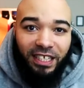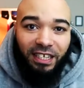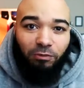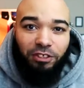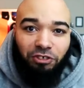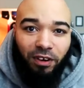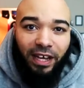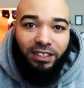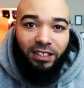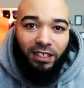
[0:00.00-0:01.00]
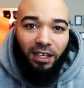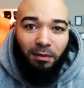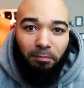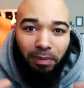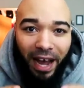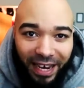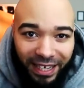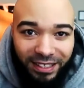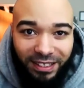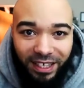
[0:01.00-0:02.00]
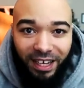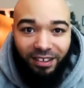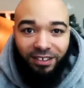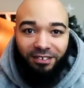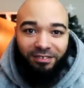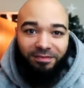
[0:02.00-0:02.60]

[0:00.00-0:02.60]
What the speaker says: and then we're trying to combine it together.